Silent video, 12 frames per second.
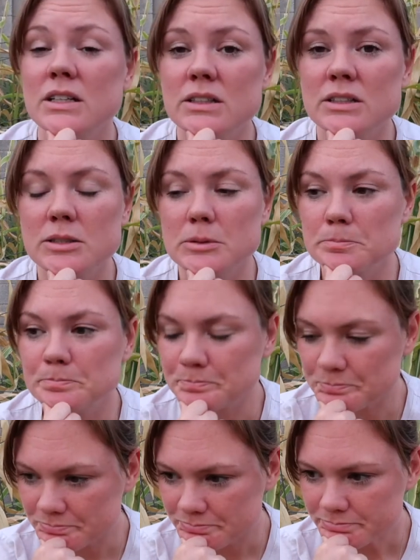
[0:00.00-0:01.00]
Um,
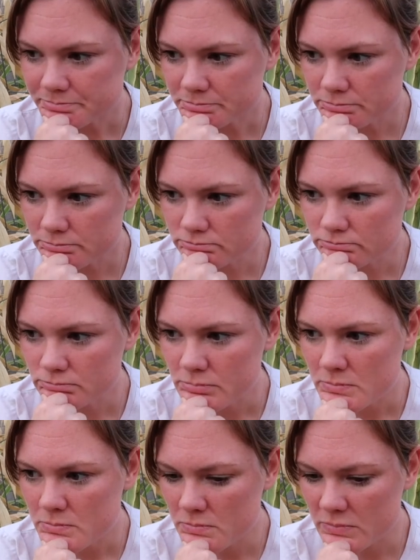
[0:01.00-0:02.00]

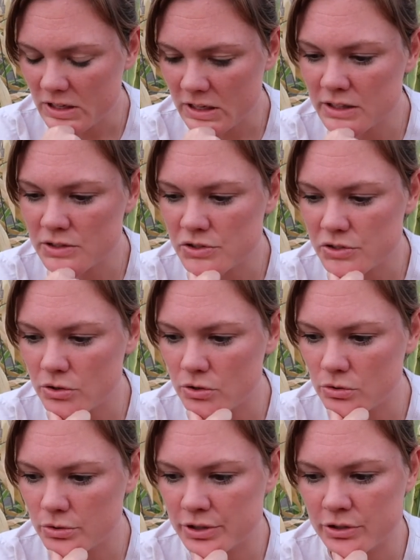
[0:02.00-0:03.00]
and
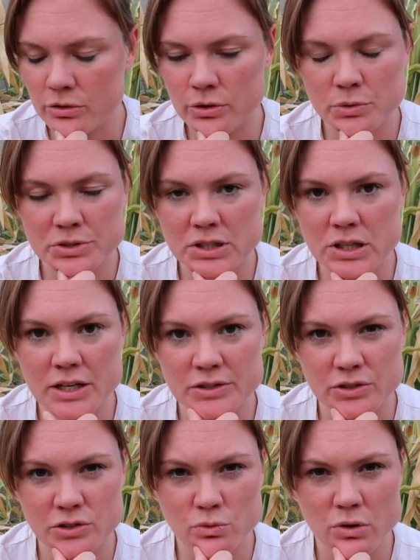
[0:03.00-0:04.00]
so, you know, it was a lot
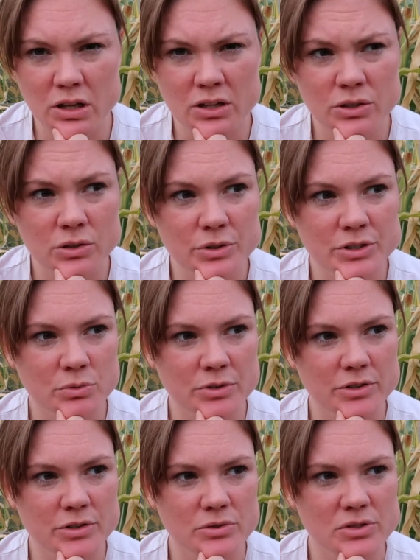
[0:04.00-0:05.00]
to swallow. It's one
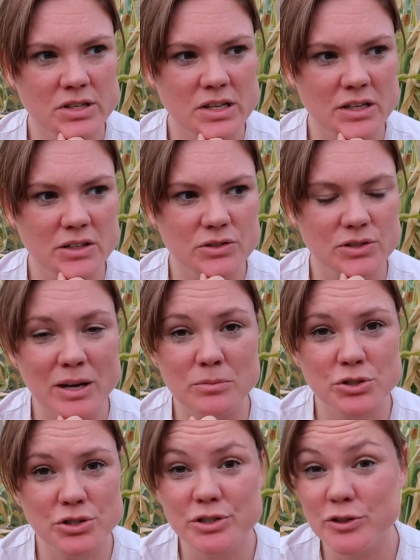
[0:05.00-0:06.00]
of those things, I'm
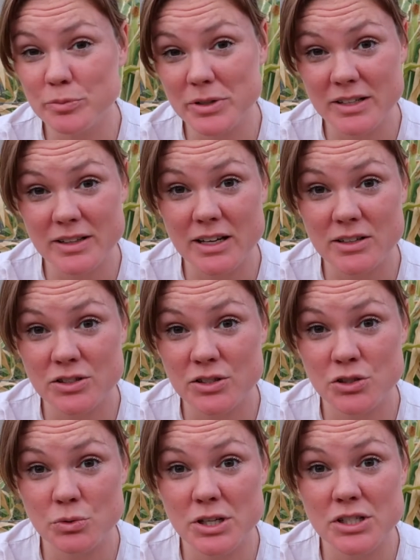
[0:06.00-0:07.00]
sure you've been in that
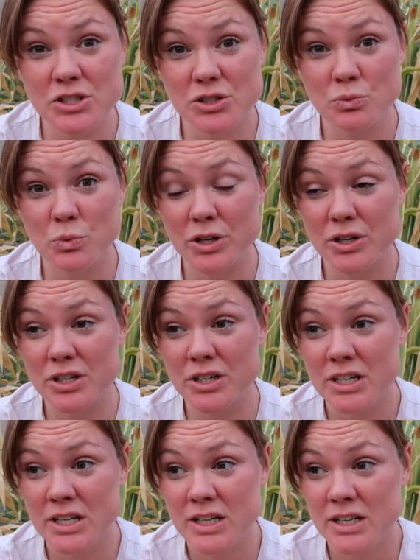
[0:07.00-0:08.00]
situation where
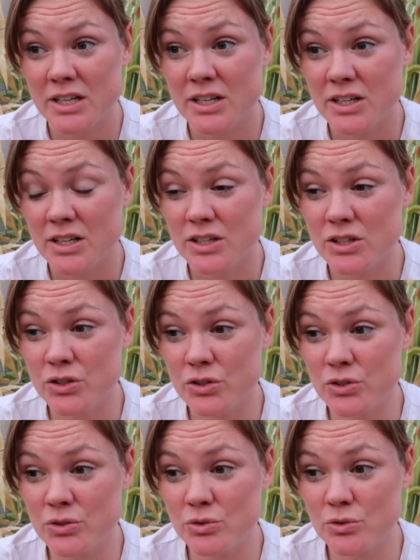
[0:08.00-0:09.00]

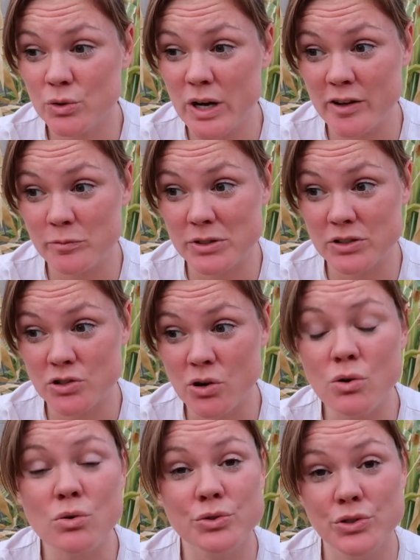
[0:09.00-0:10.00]
you have been
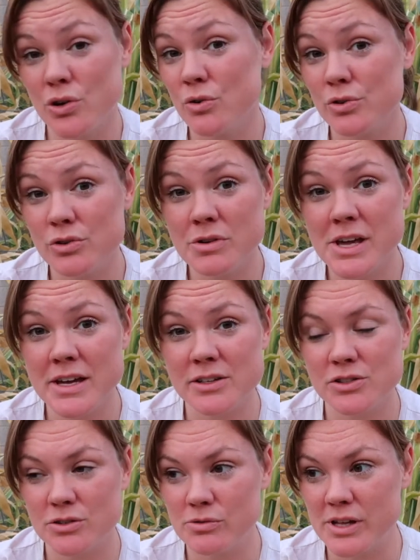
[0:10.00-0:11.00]
told, no, you
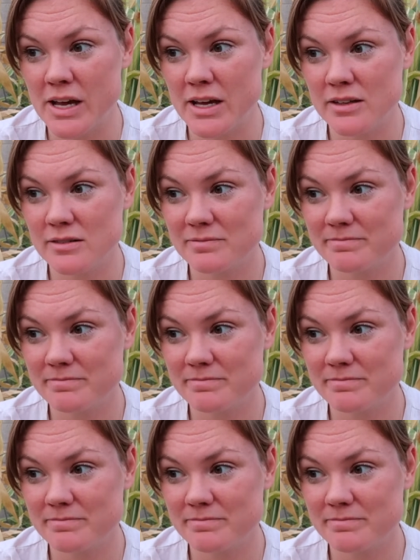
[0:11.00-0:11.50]
can't do that.